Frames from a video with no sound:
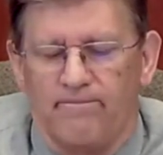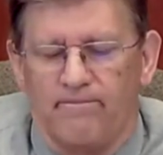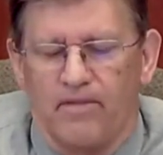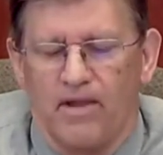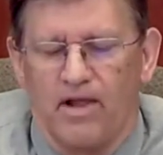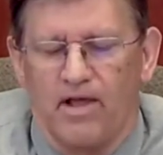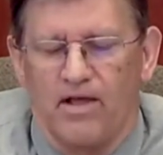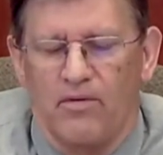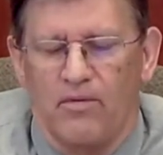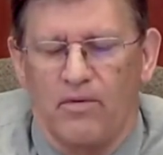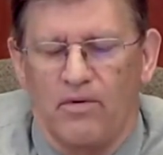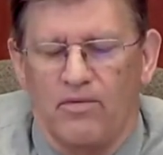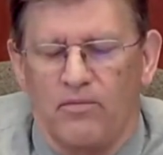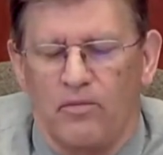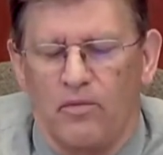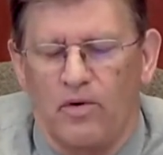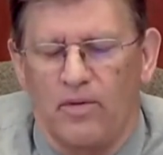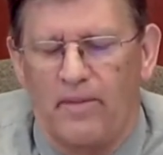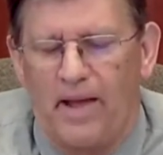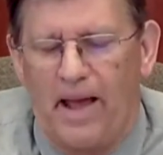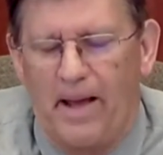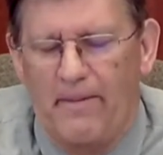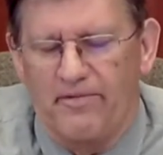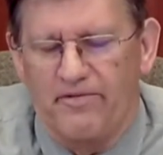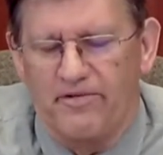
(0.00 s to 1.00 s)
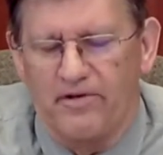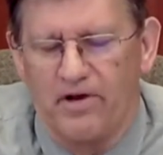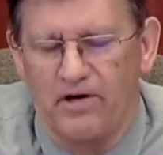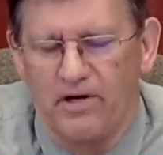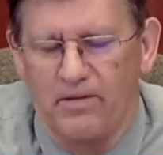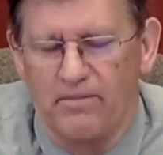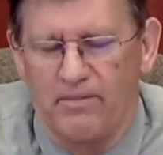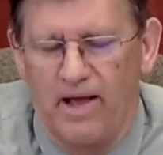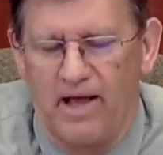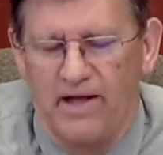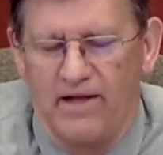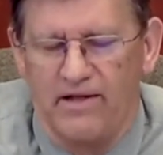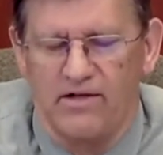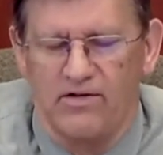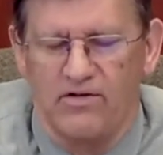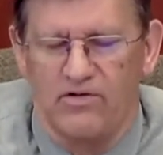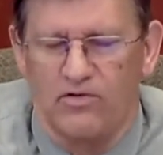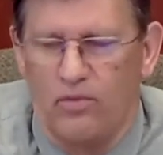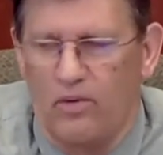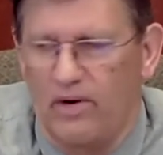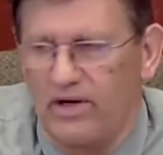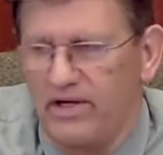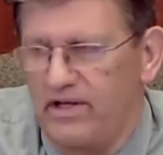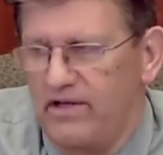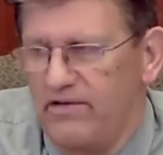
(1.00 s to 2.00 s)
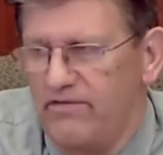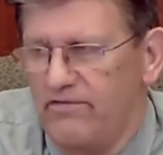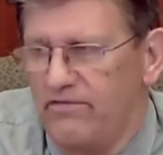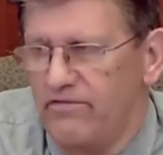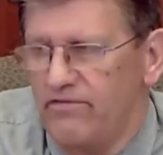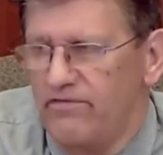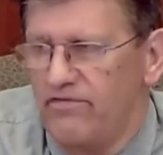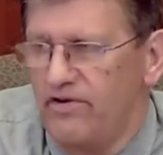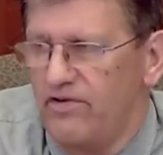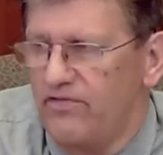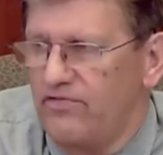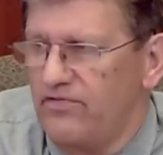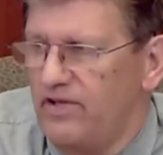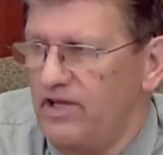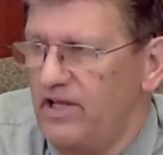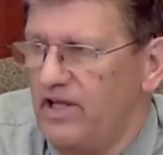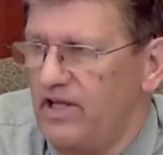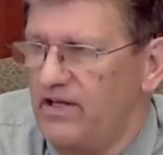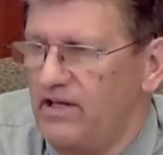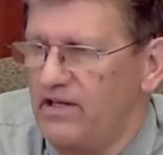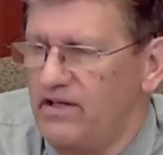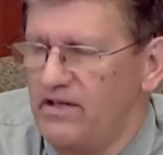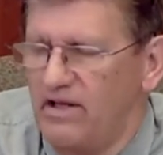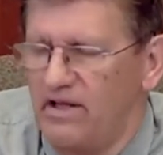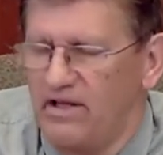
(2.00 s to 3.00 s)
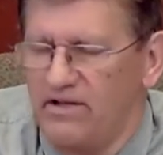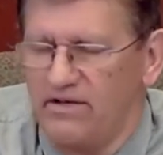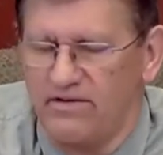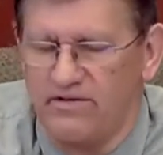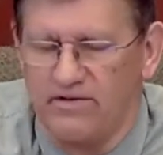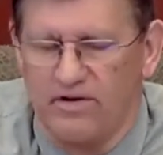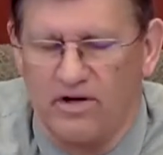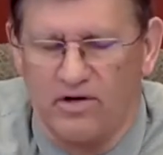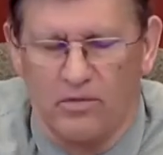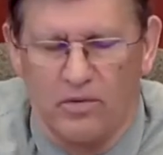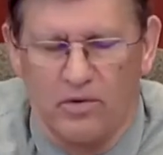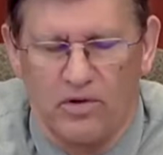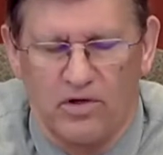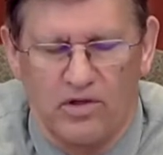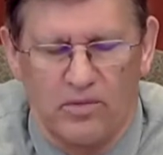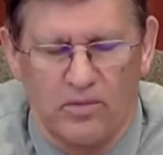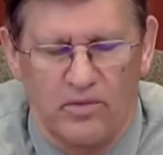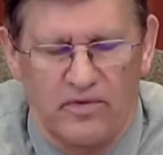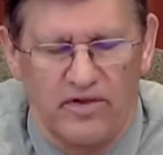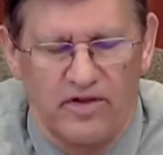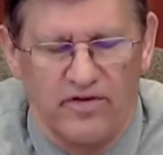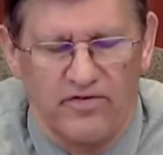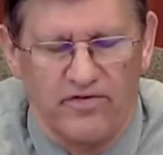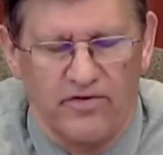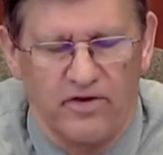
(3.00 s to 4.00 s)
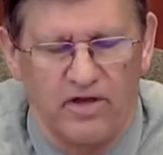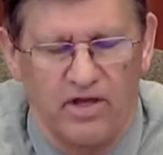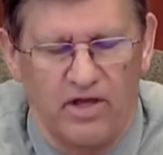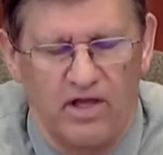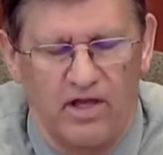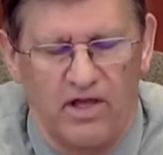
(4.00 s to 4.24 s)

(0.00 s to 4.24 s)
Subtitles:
When MAP started back in 2015 and started working with us